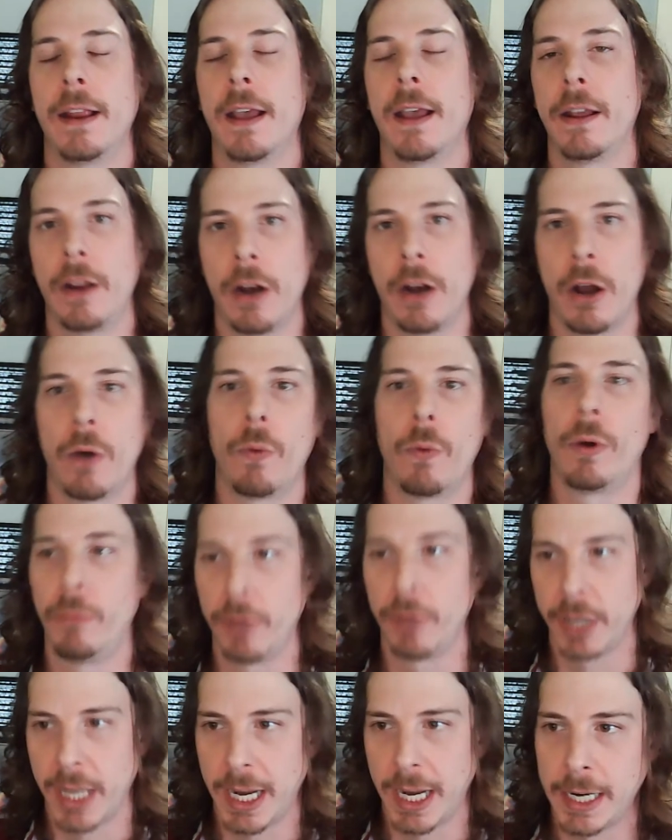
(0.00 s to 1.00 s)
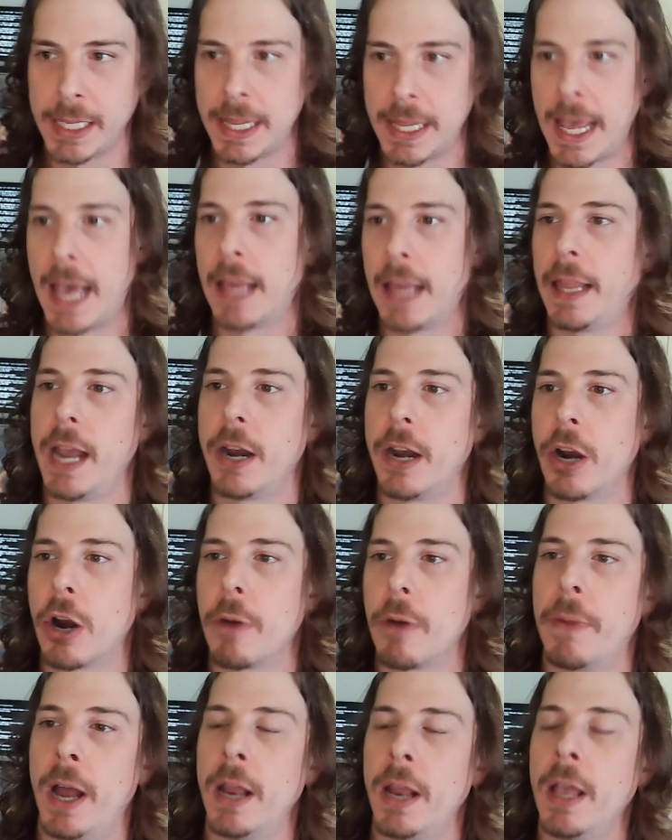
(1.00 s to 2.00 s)
We'll get into that
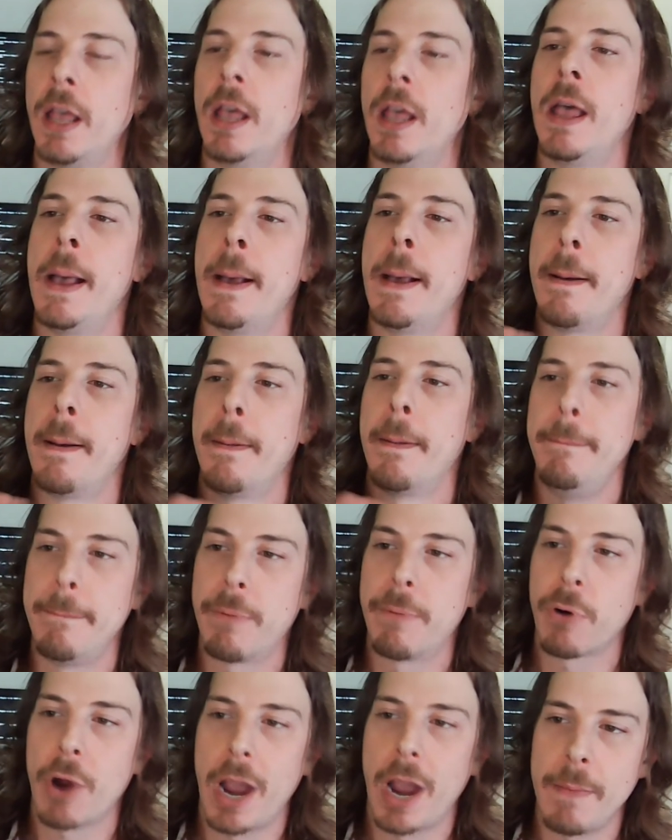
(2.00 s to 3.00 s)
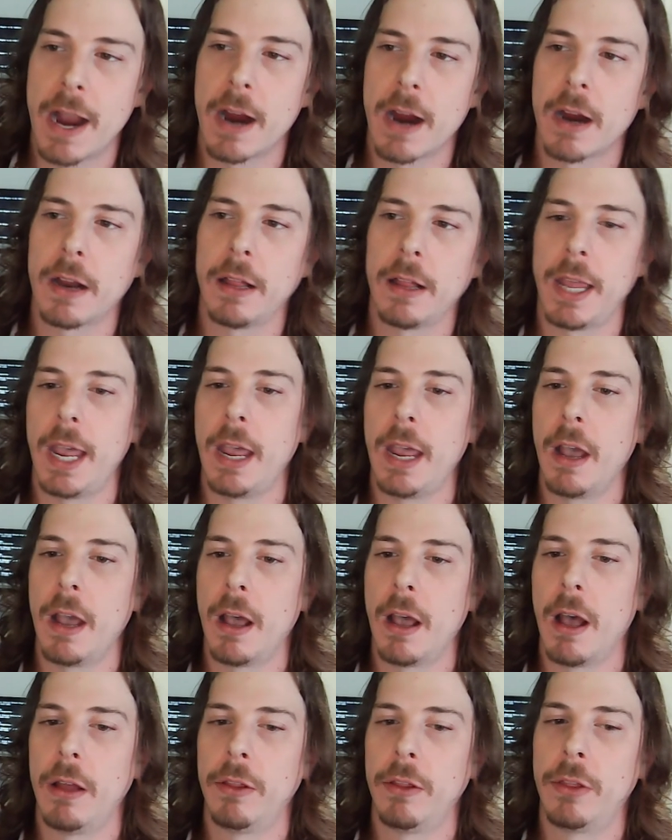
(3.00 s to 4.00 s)
later, but primarily
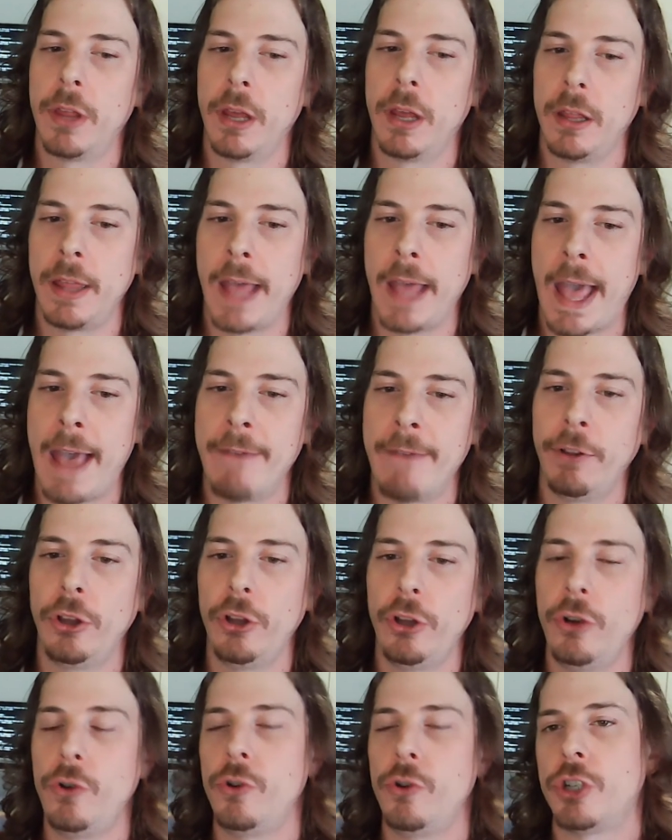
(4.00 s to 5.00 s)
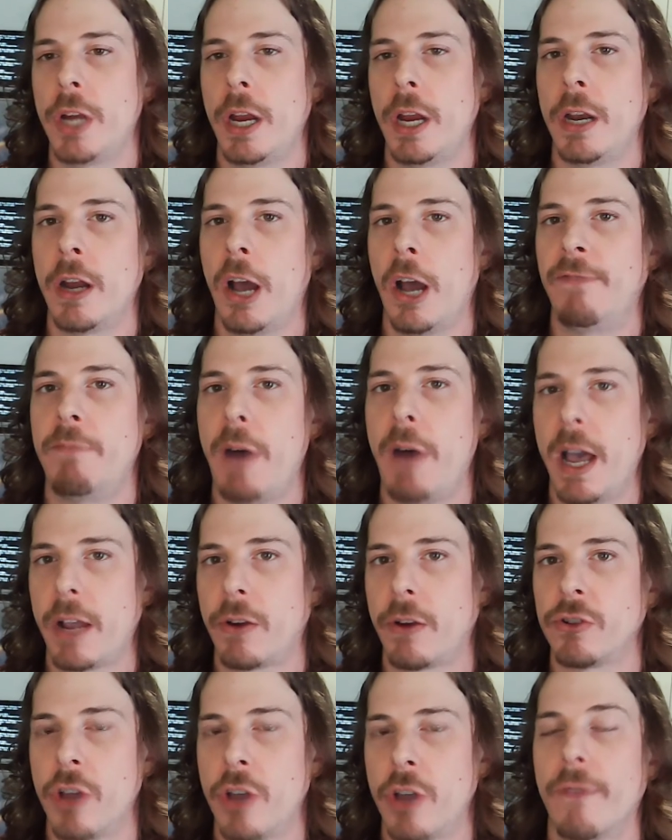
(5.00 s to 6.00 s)
the evolution of
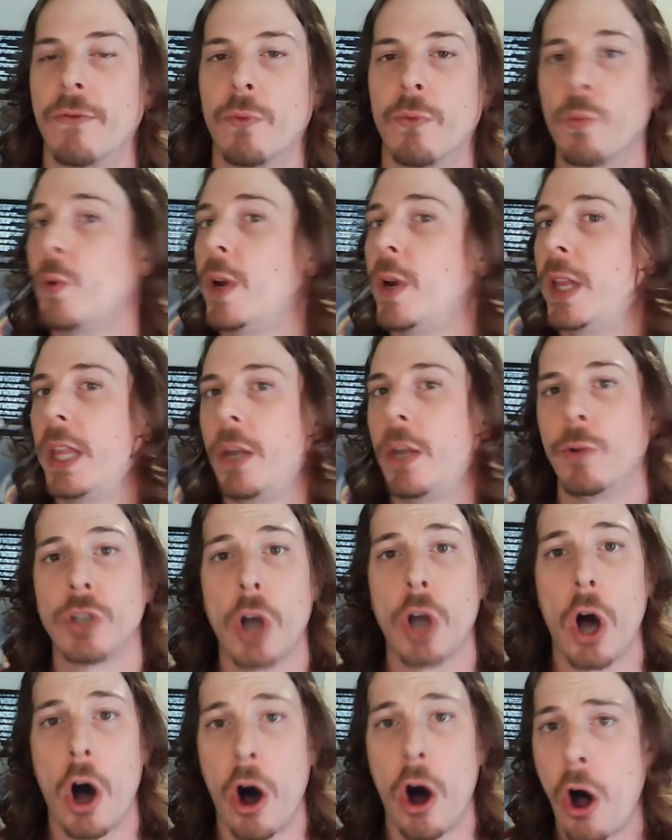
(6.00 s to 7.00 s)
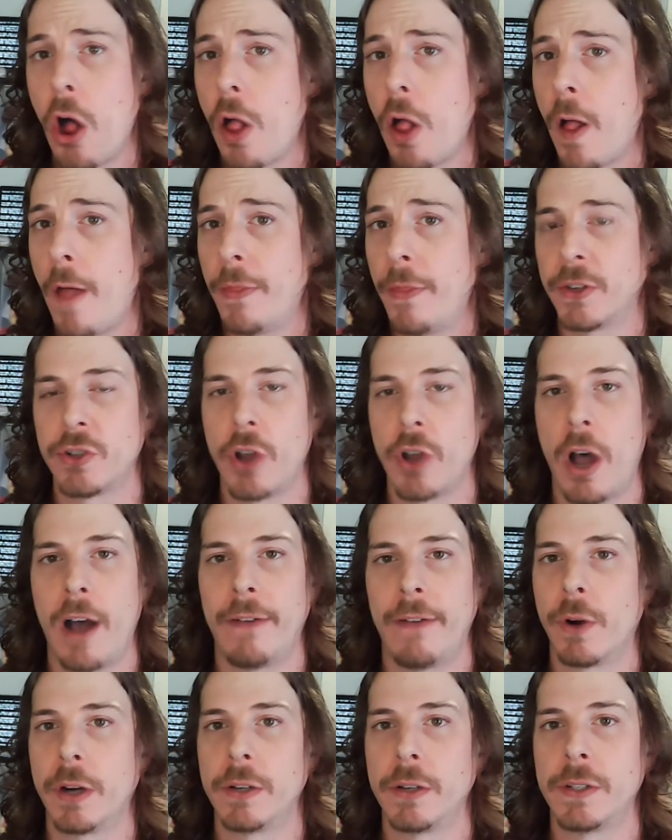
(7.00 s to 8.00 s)
Microsoft really was all on the
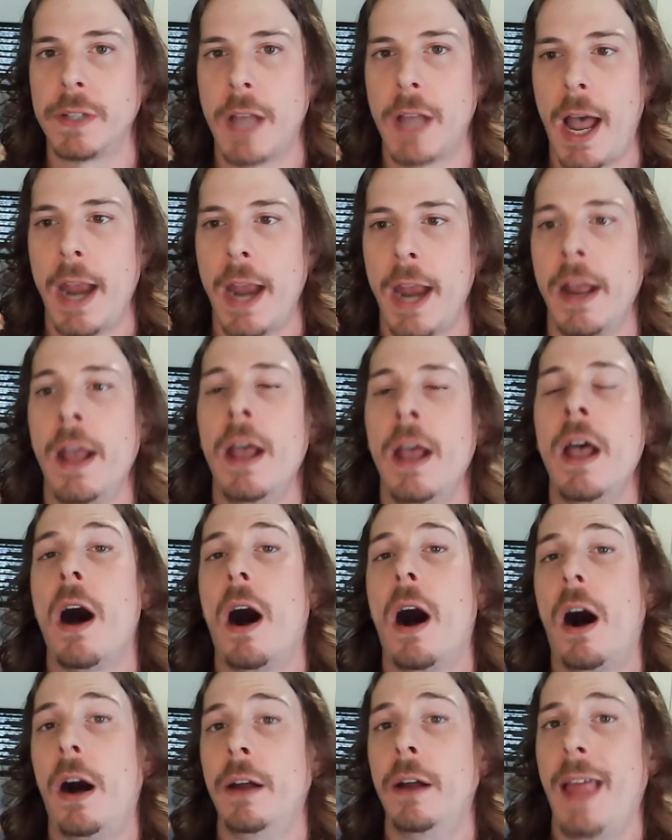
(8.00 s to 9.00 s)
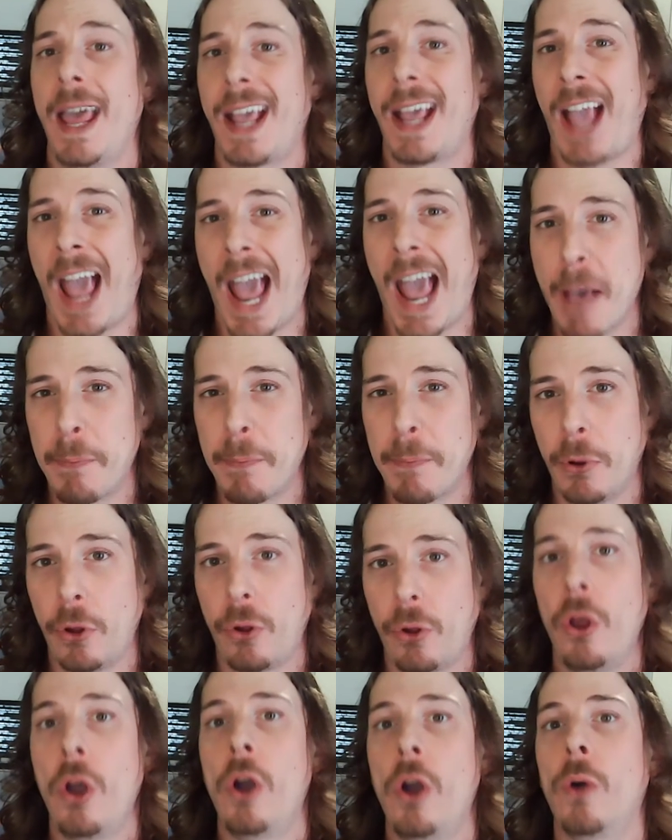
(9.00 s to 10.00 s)
software side, unlike
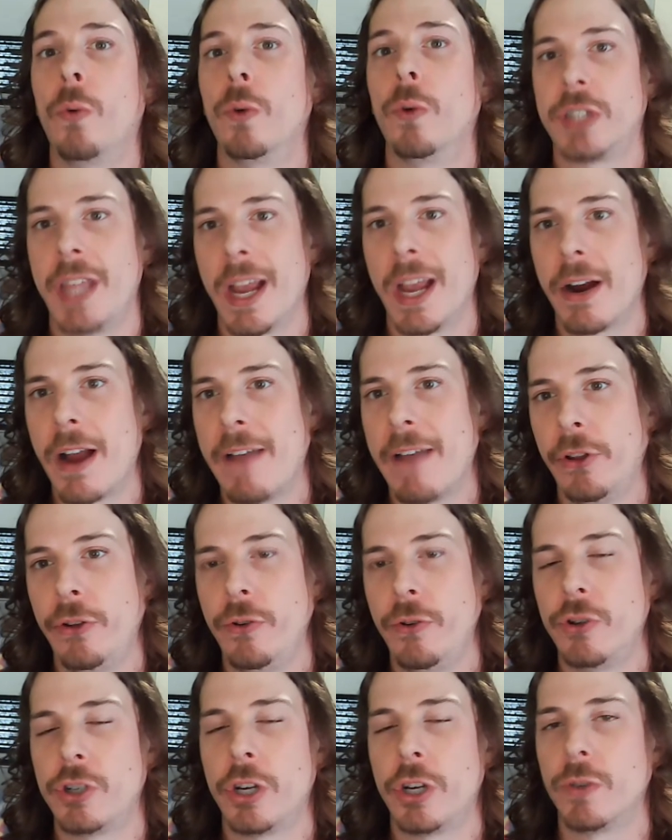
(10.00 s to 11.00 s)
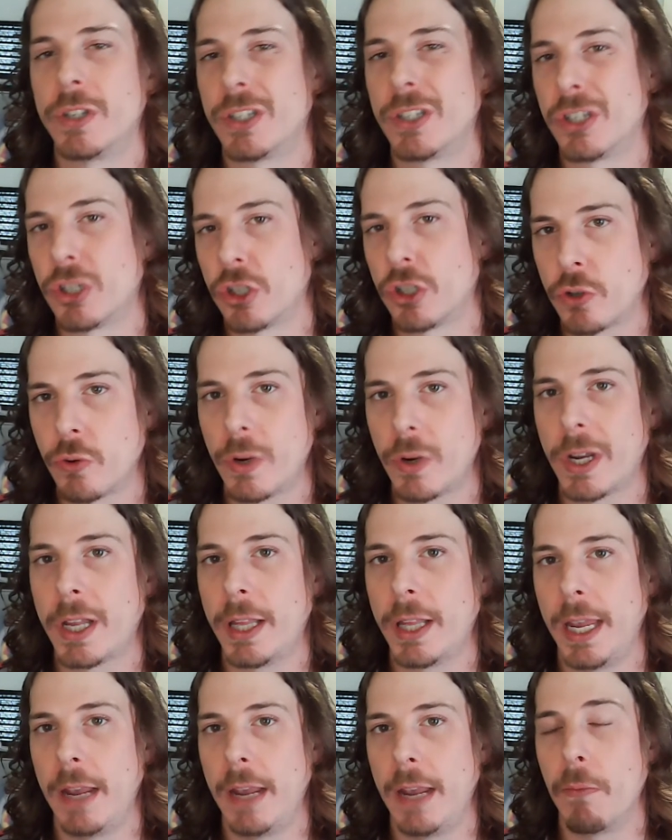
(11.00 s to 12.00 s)
Apple, which their evolution was
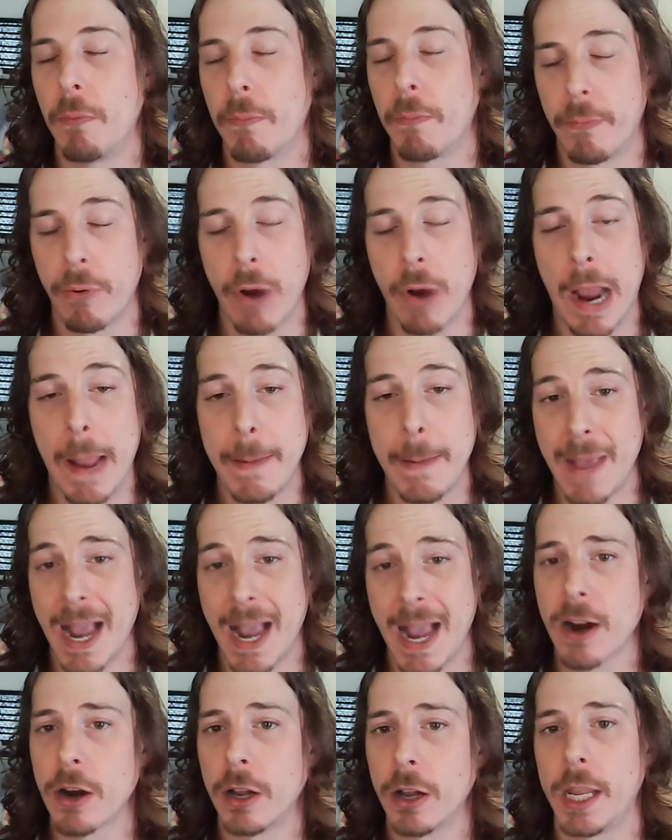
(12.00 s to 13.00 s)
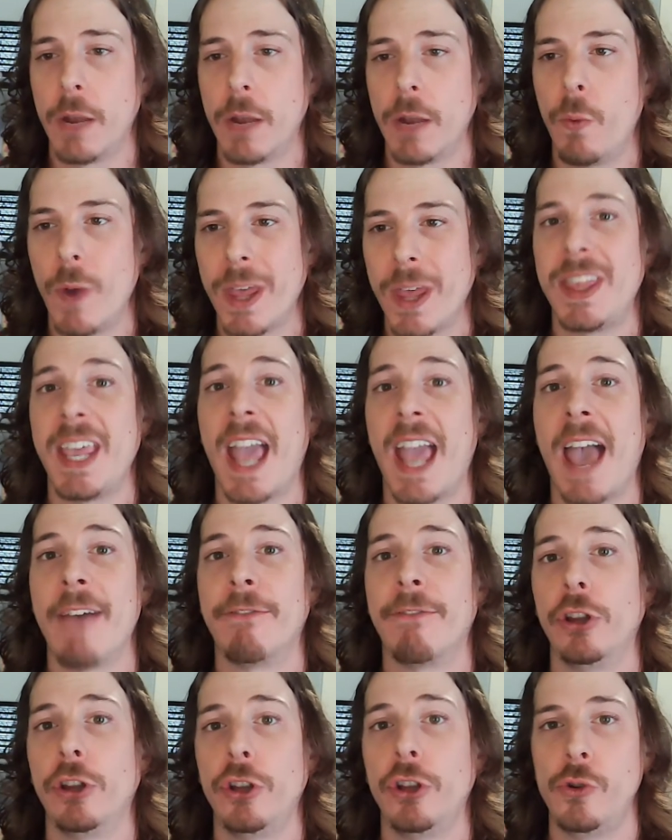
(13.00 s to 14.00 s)
strictly primarily with the
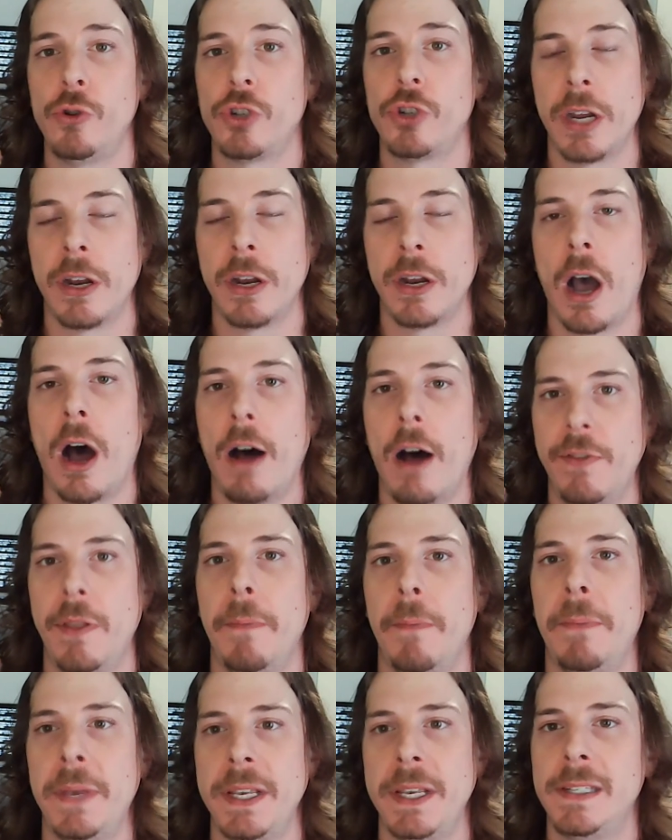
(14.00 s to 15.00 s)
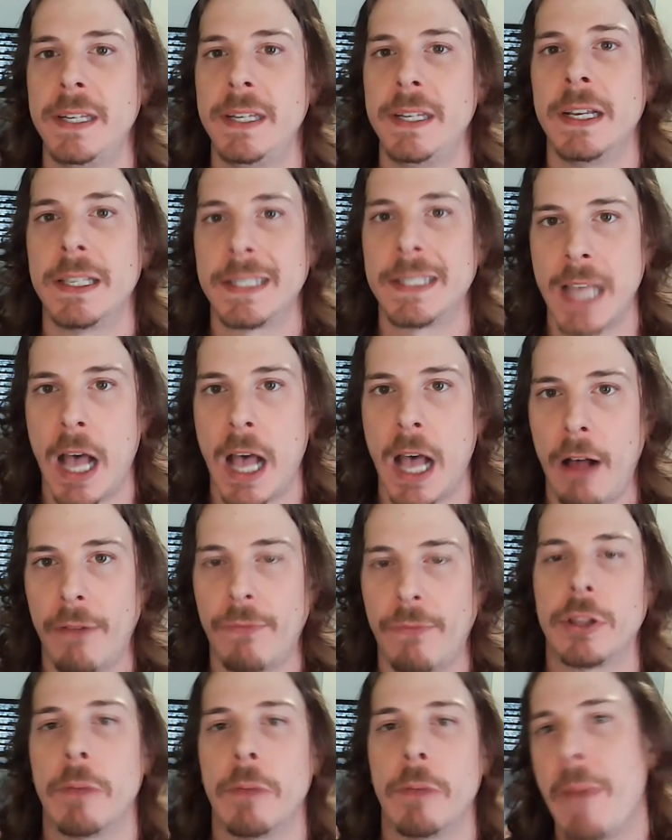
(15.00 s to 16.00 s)
evolution of the PC
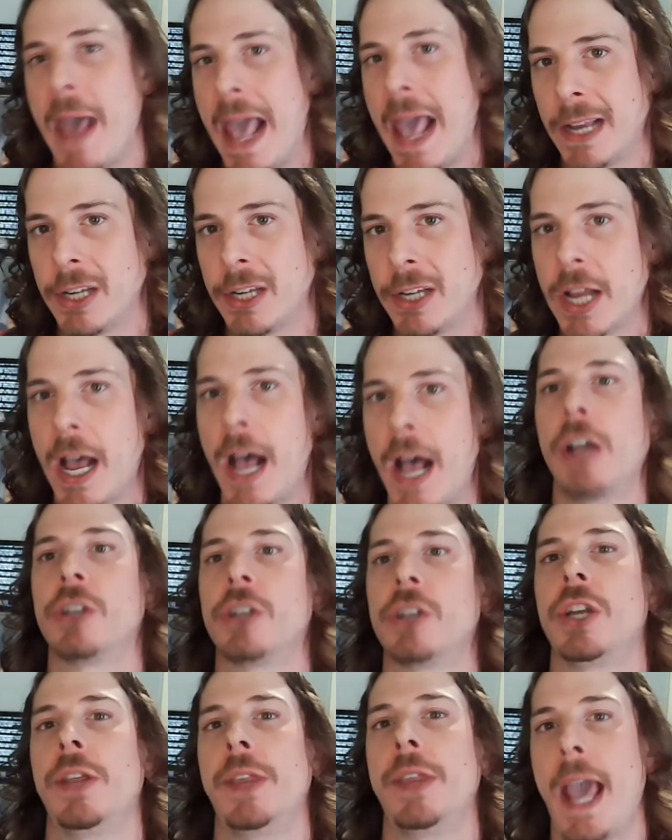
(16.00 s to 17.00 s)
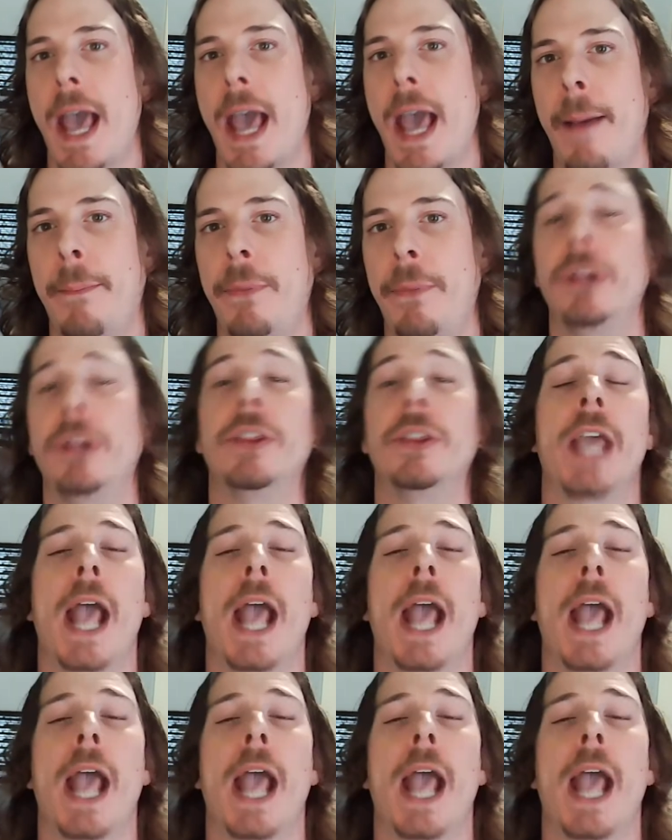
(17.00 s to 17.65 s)
itself, with the Macintosh and the Apple